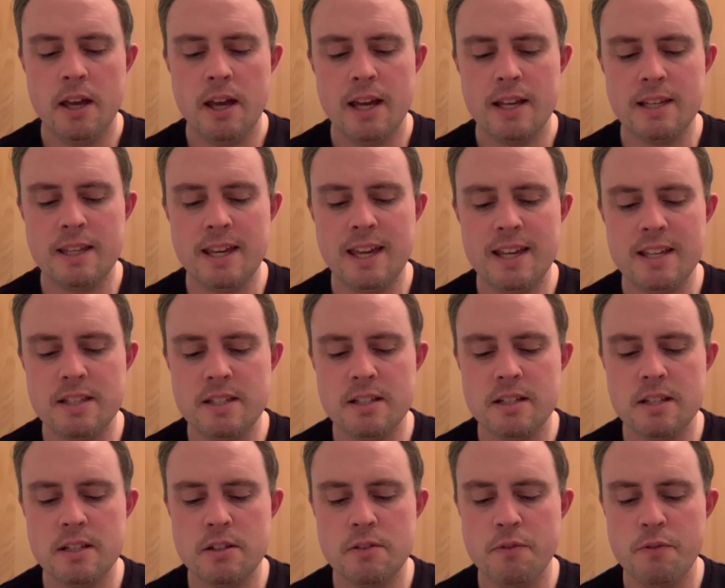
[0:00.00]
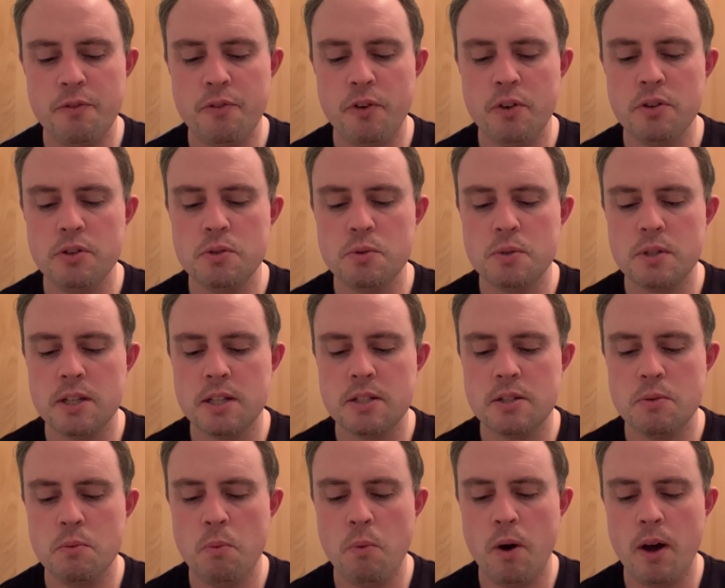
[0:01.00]
and kissed it and fondled
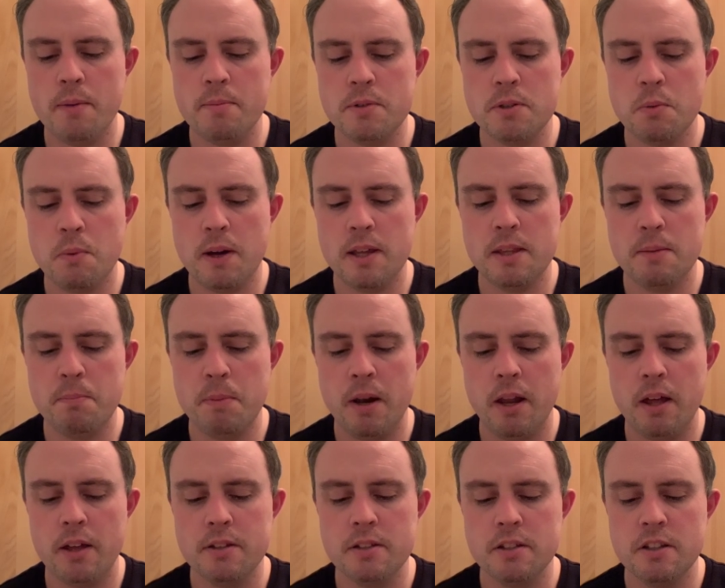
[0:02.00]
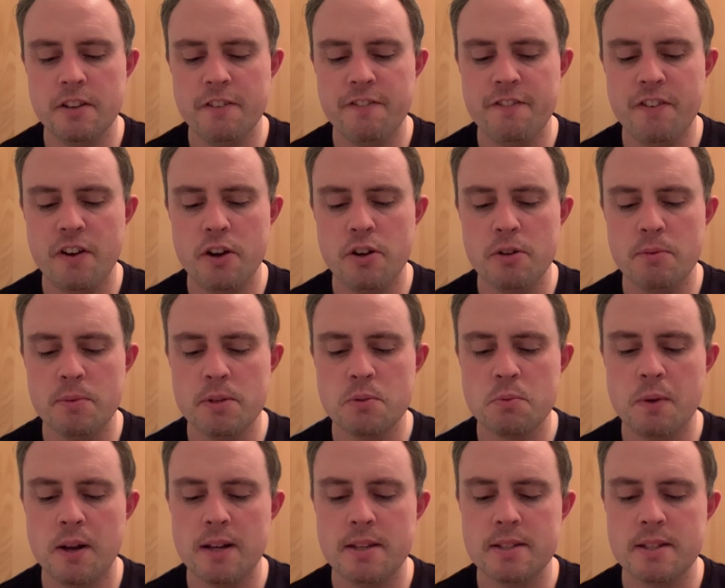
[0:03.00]
it and wiped away the blood and the foam as
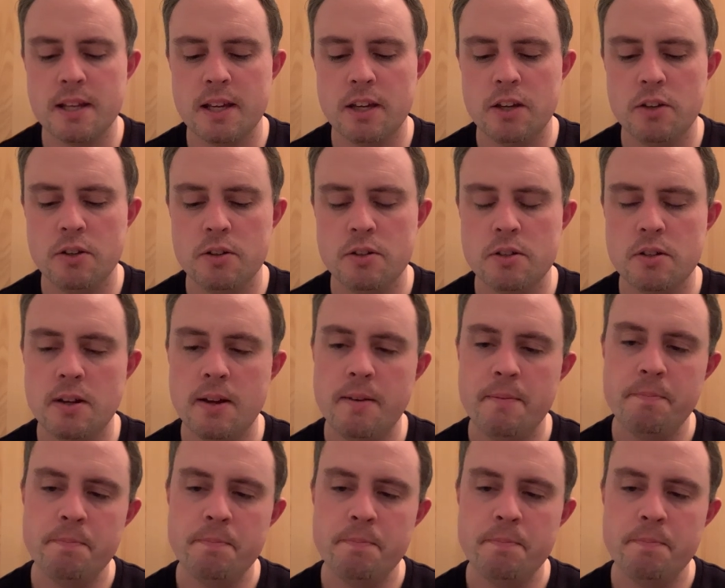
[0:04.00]
well as they could.